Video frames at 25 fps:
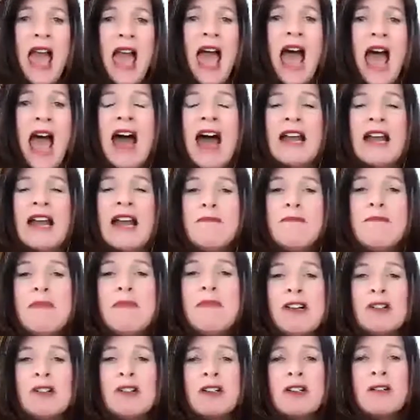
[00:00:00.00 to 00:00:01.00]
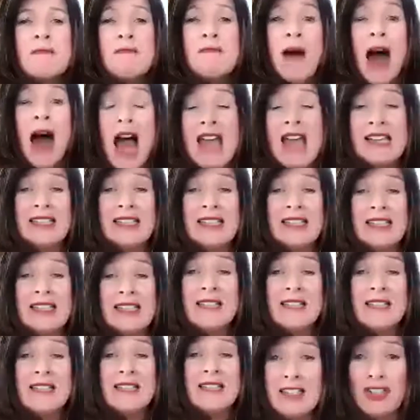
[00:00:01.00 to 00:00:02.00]
And a mirror, by its
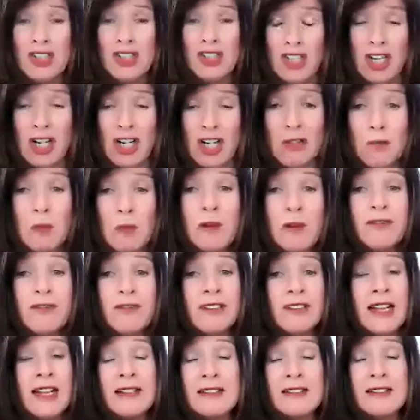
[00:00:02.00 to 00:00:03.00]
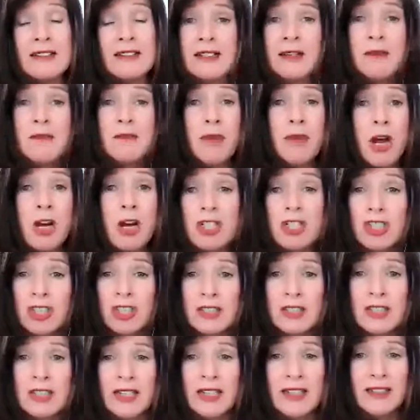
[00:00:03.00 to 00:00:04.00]
nature, reflects
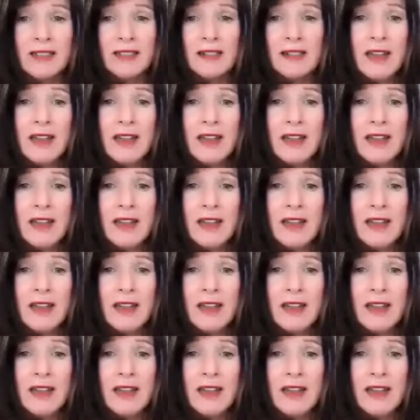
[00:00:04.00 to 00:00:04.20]
impartially,